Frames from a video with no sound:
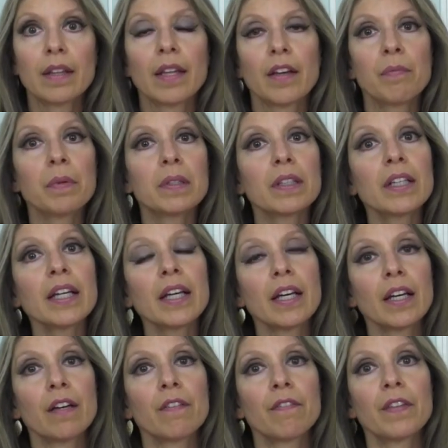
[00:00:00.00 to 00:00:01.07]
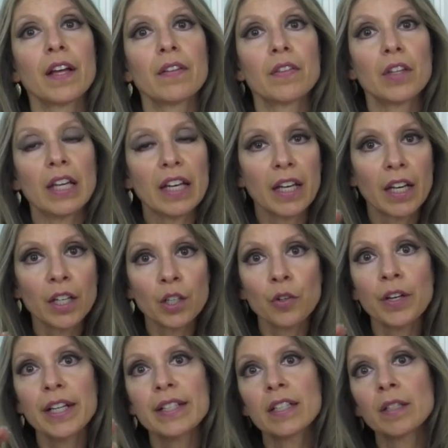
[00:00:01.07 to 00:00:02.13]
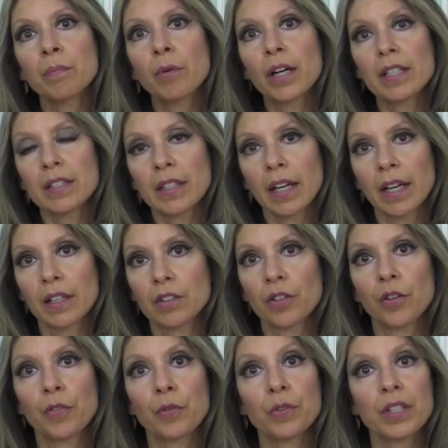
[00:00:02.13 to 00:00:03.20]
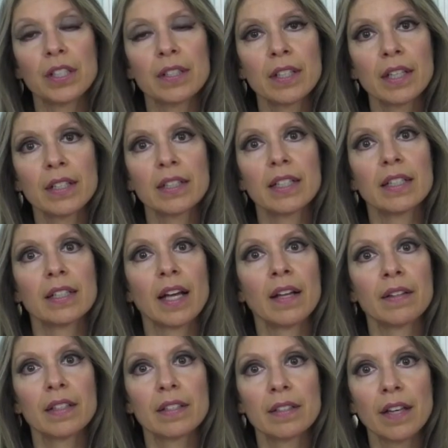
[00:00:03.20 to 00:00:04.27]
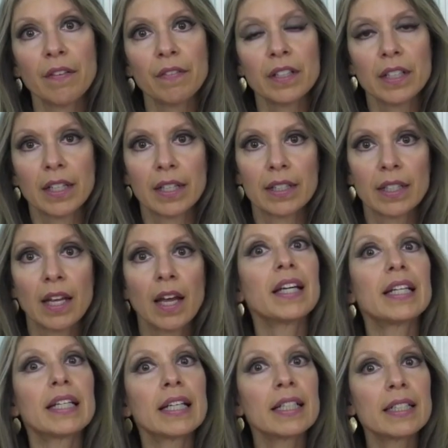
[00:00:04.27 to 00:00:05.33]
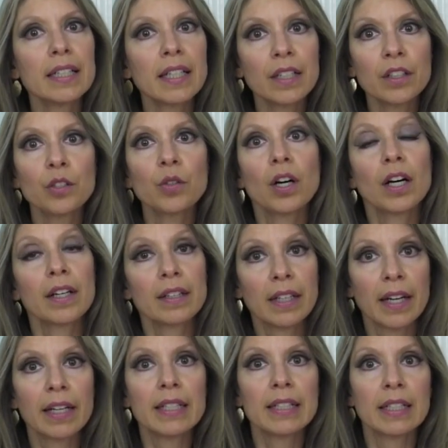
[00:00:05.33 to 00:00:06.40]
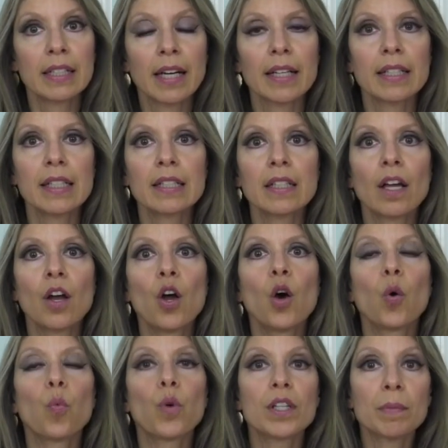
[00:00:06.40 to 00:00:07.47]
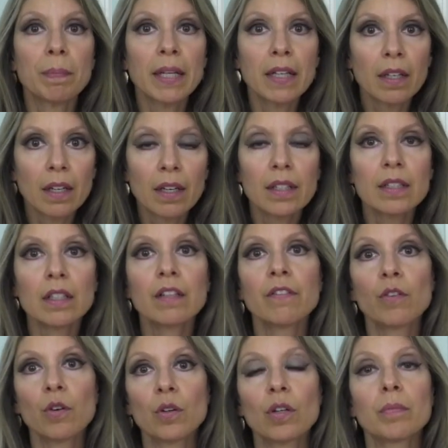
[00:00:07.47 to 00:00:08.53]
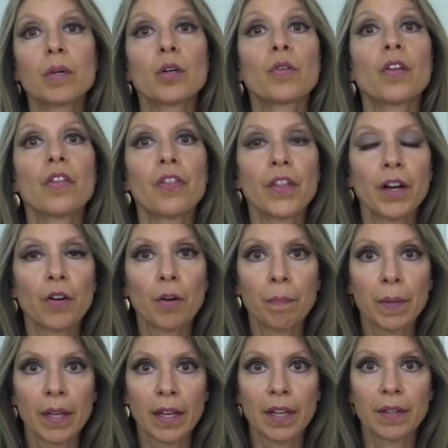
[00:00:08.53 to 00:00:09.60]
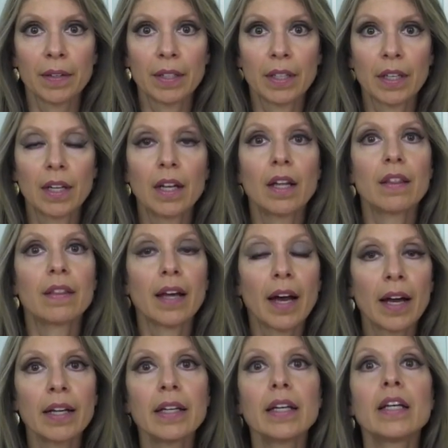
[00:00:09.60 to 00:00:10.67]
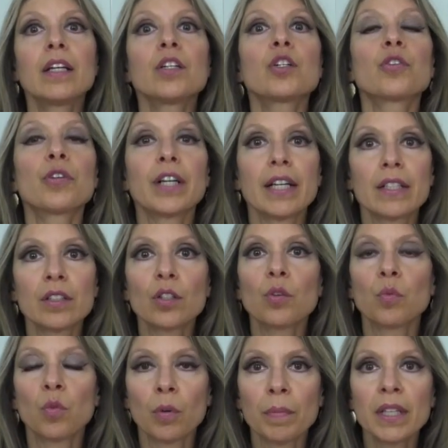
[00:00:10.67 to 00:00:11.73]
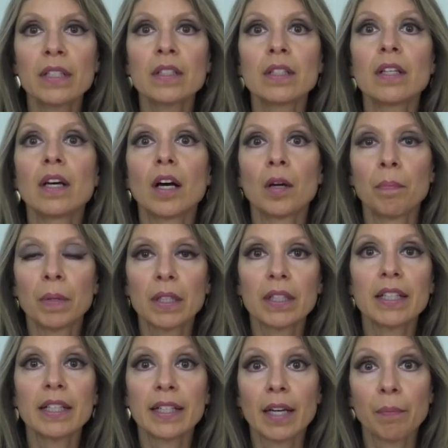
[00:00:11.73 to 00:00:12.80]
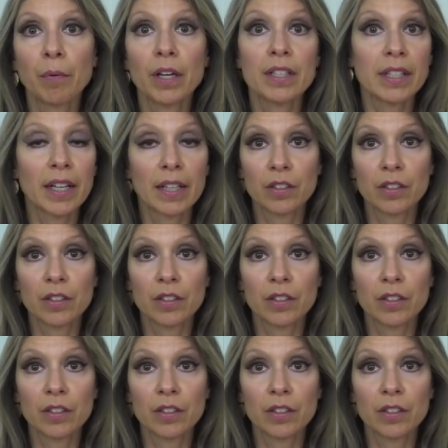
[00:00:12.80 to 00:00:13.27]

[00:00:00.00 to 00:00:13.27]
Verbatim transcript: They believe that the increase in breast cancer through the 60s and the 70s, then it continued on in the 80s and 90s, was because of hormone therapy. That increased a woman's ability to get breast